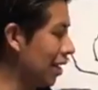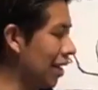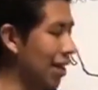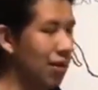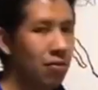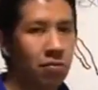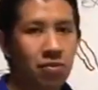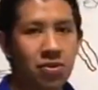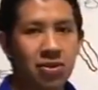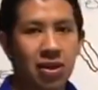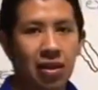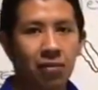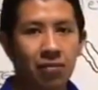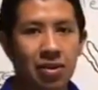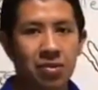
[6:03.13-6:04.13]
80%
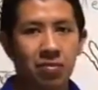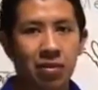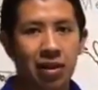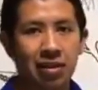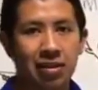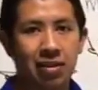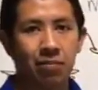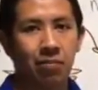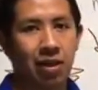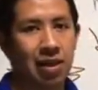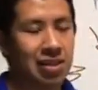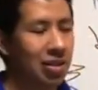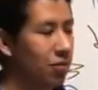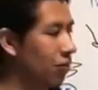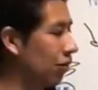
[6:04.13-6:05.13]
of this
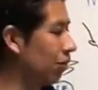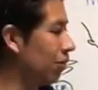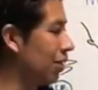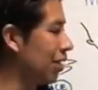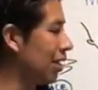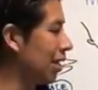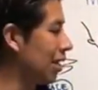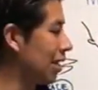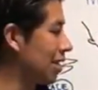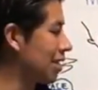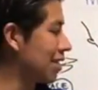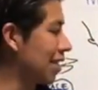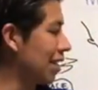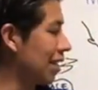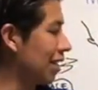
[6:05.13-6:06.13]
plastic will be
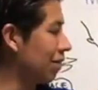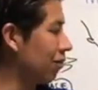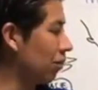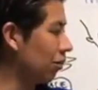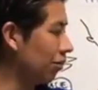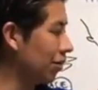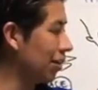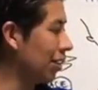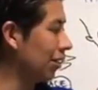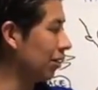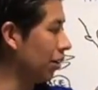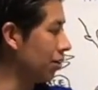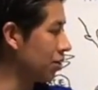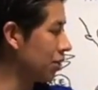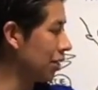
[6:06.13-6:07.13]

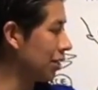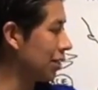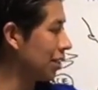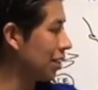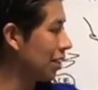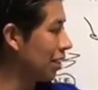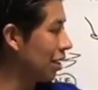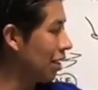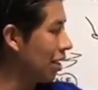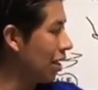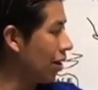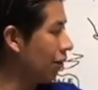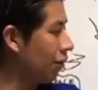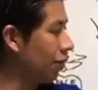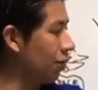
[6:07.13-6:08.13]
launched
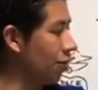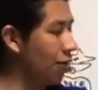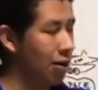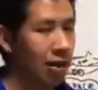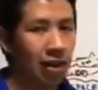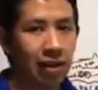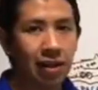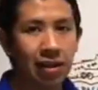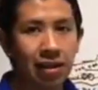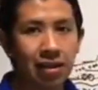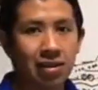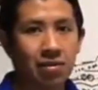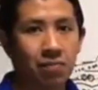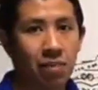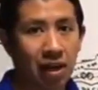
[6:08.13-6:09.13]
for
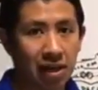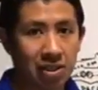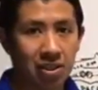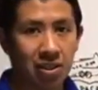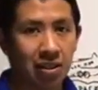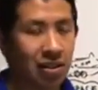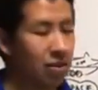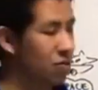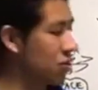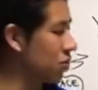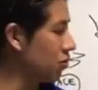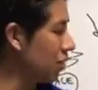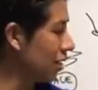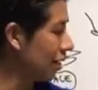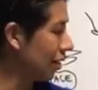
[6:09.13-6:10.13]
the packaging
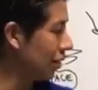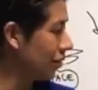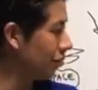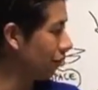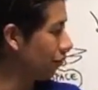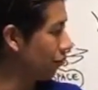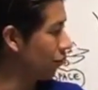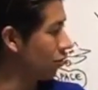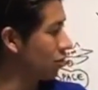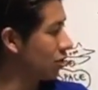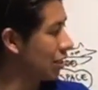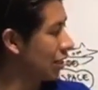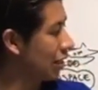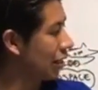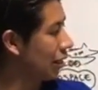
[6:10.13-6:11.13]
industry,
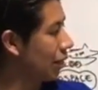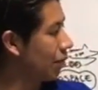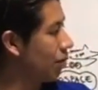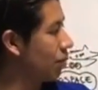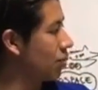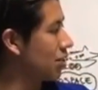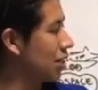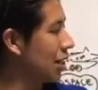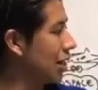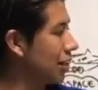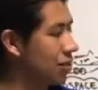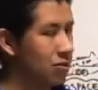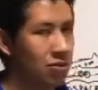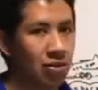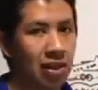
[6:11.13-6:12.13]
14%
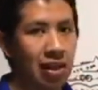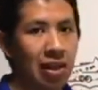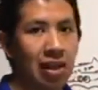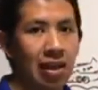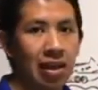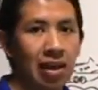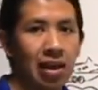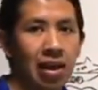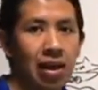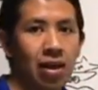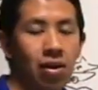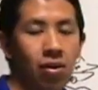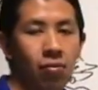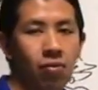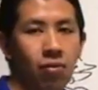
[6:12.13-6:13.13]
to the
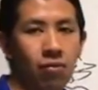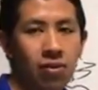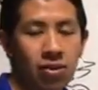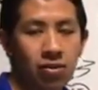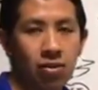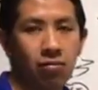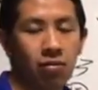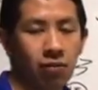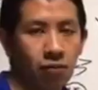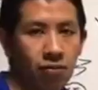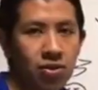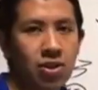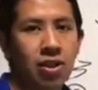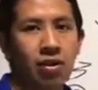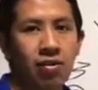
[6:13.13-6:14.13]

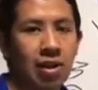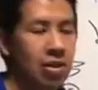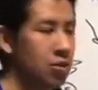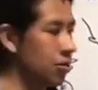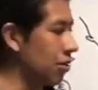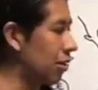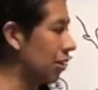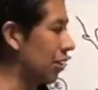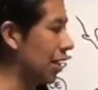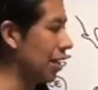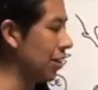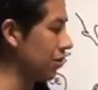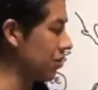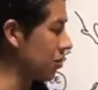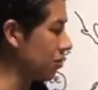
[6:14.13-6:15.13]
refrigeration
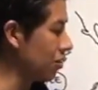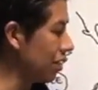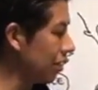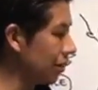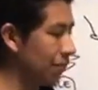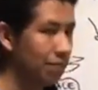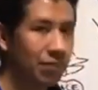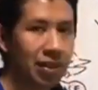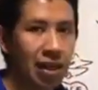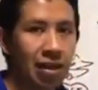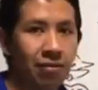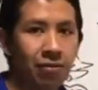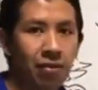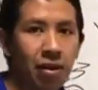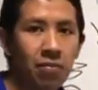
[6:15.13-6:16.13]
industry,
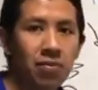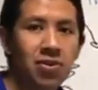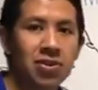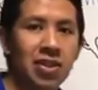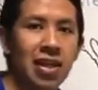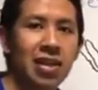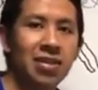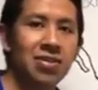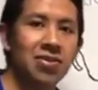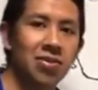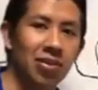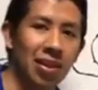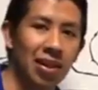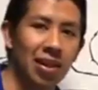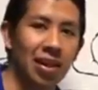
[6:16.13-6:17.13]
and 5% to
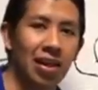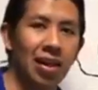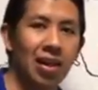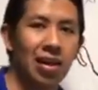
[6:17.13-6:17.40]
the